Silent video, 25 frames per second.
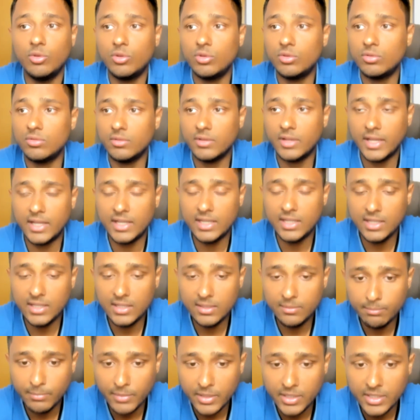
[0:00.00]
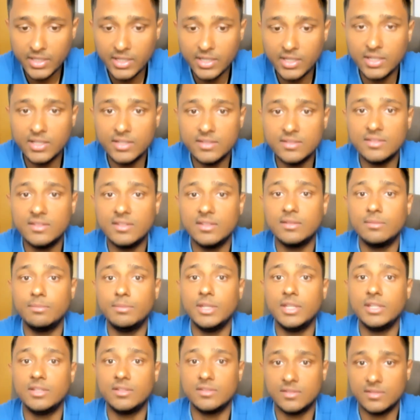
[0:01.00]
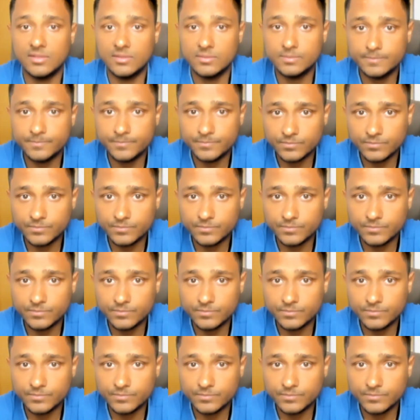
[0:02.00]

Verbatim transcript: or any materialistic means.